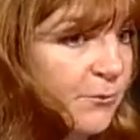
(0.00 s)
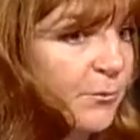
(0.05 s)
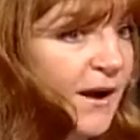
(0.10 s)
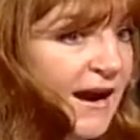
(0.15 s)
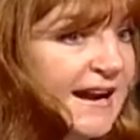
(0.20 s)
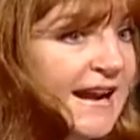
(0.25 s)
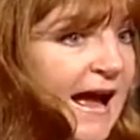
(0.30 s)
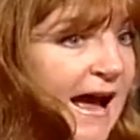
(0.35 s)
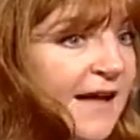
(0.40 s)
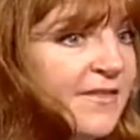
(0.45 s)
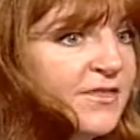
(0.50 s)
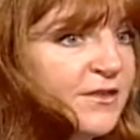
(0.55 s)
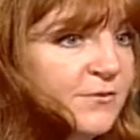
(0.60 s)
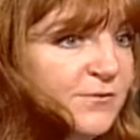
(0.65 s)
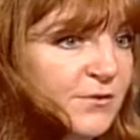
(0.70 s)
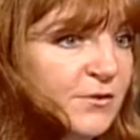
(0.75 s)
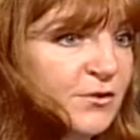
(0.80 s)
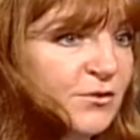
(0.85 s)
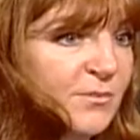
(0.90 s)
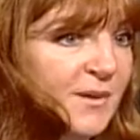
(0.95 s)
right at the
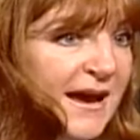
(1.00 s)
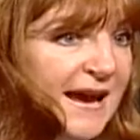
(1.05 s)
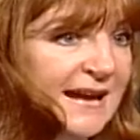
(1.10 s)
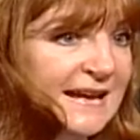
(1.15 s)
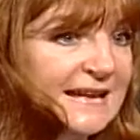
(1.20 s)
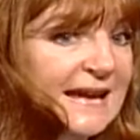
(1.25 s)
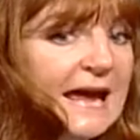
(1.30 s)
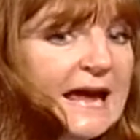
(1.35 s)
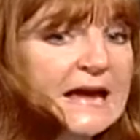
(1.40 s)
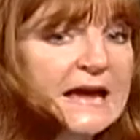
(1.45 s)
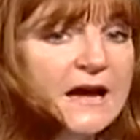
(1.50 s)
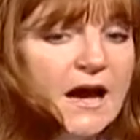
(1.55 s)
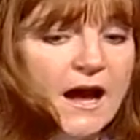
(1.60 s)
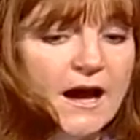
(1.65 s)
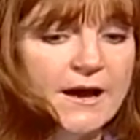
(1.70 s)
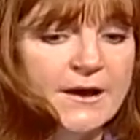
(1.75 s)
food bank. Mm-hmm.